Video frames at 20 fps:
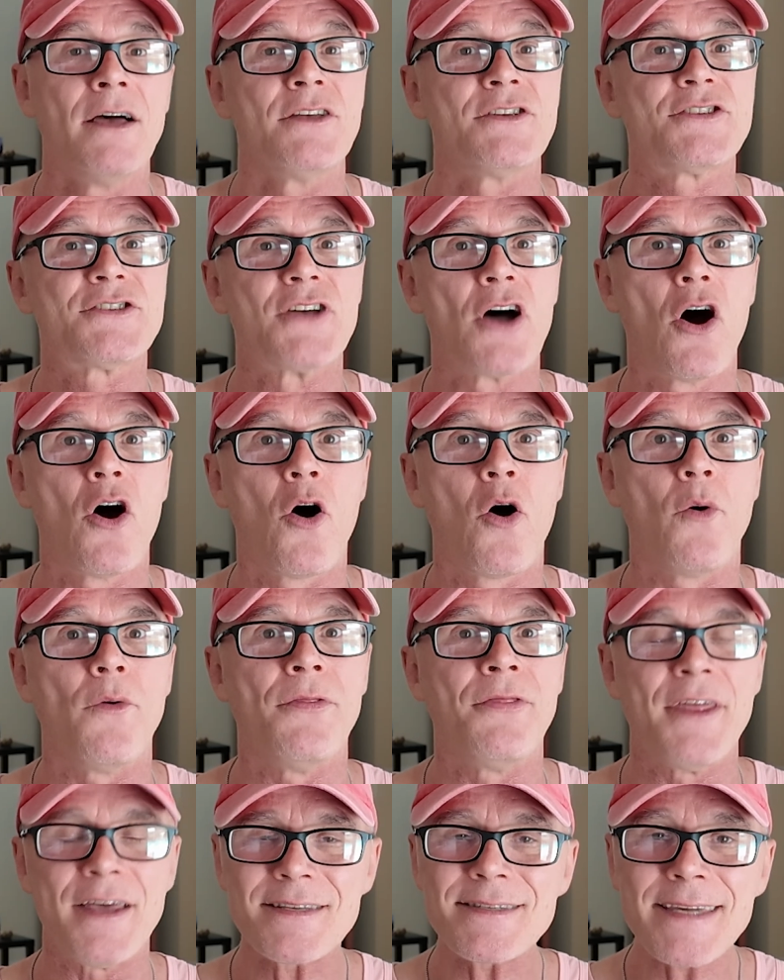So
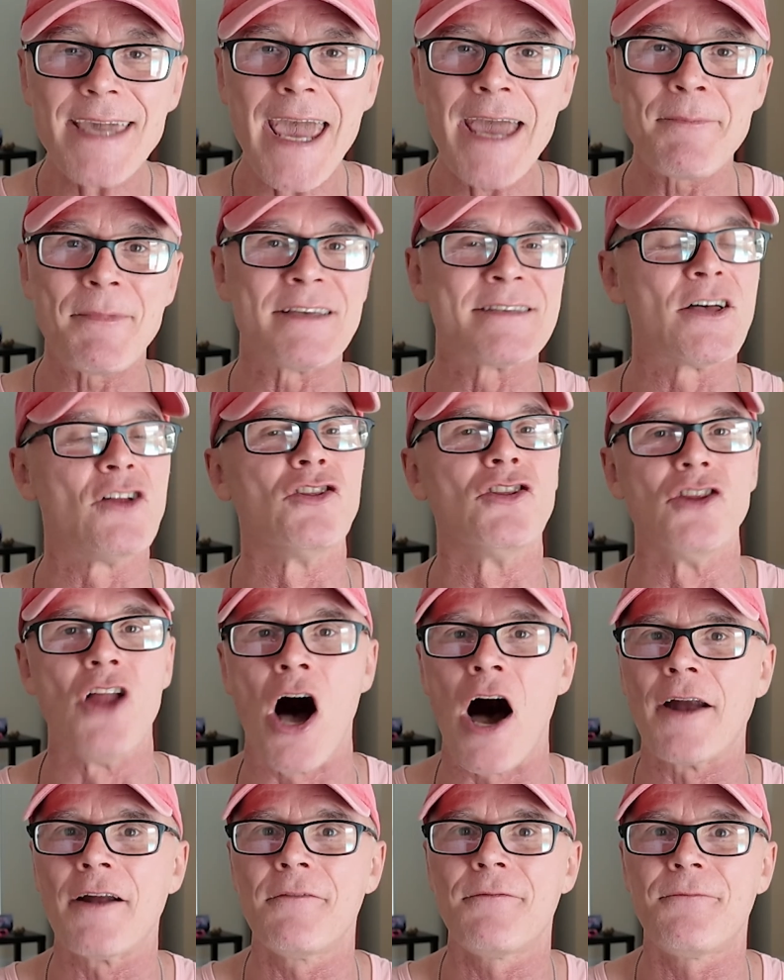this game is a
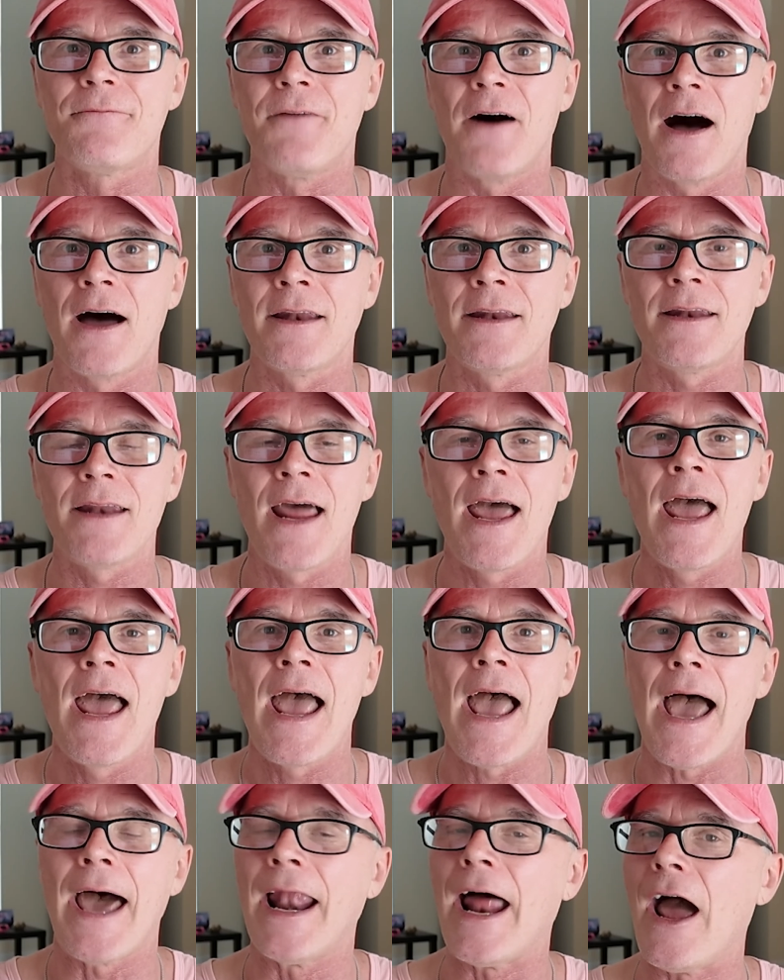lot of fun,
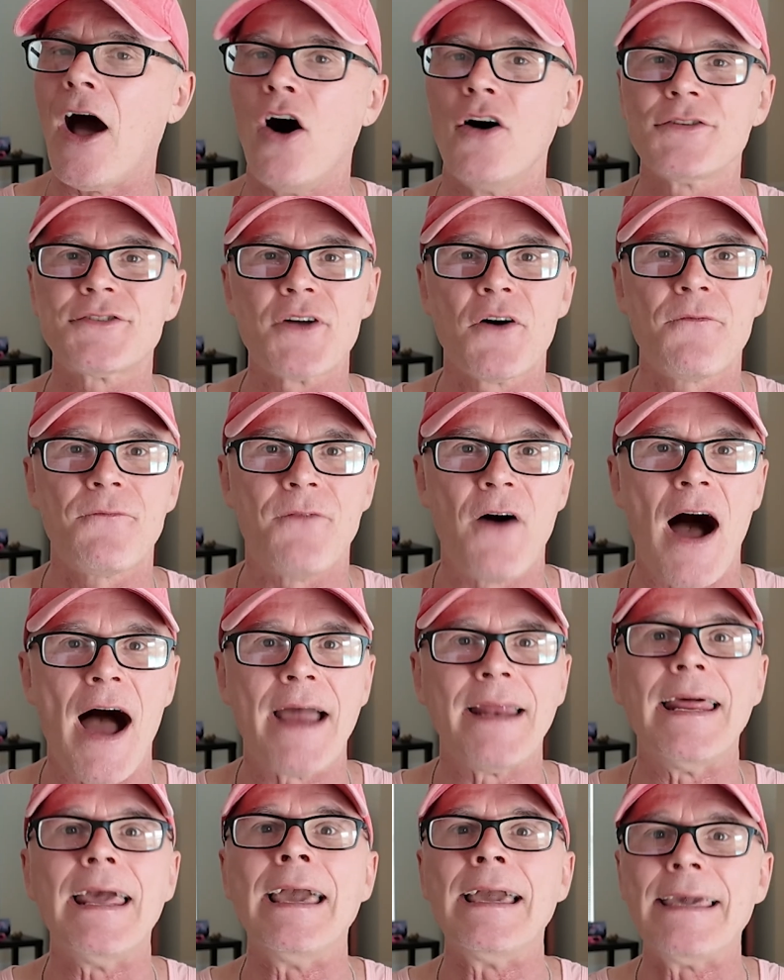and I also
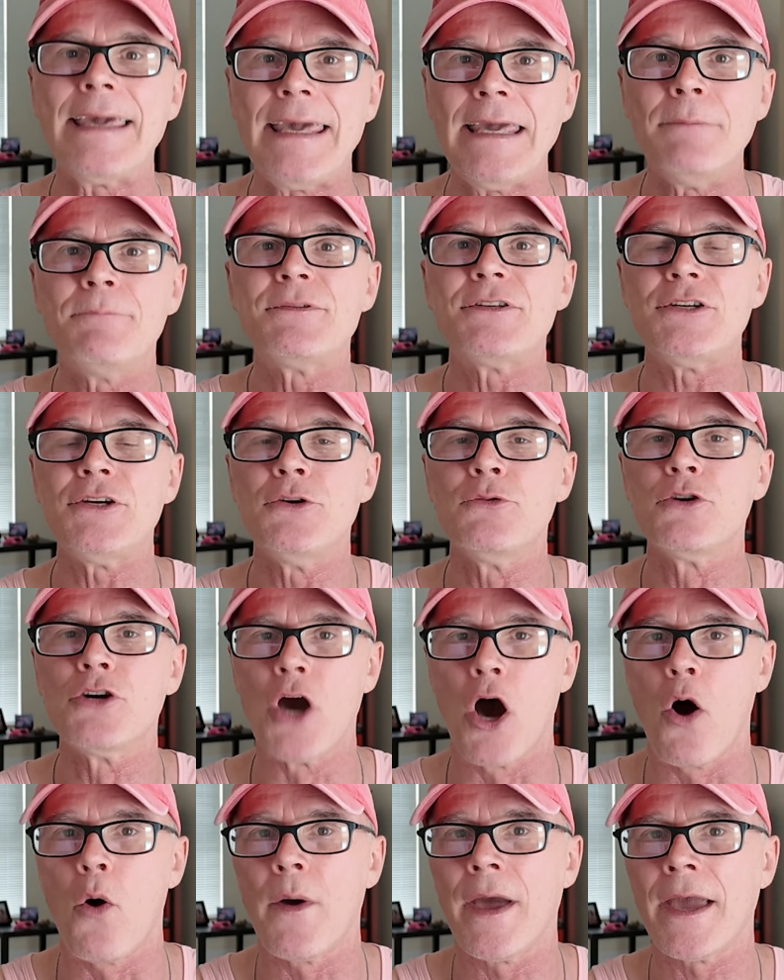find it keeps you
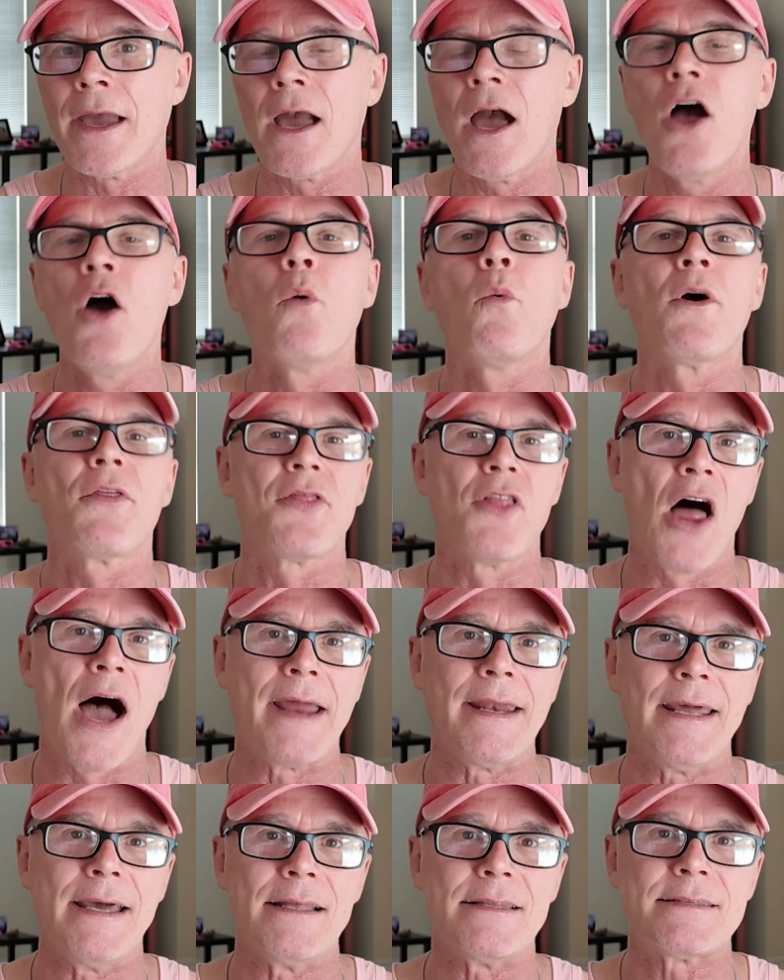going with
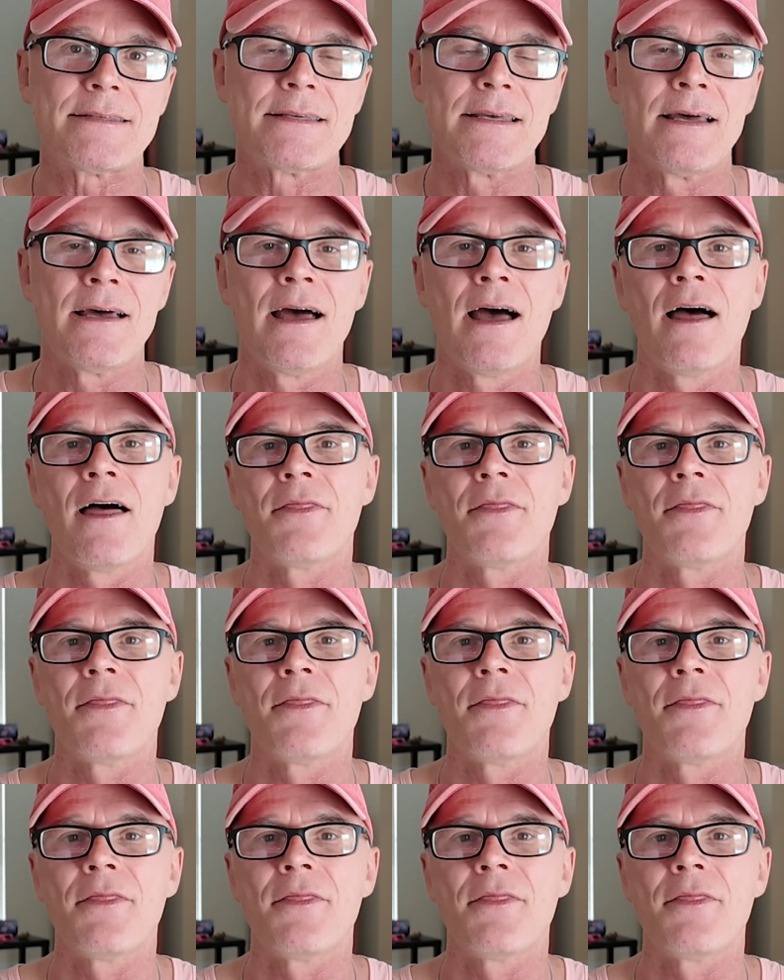line hits.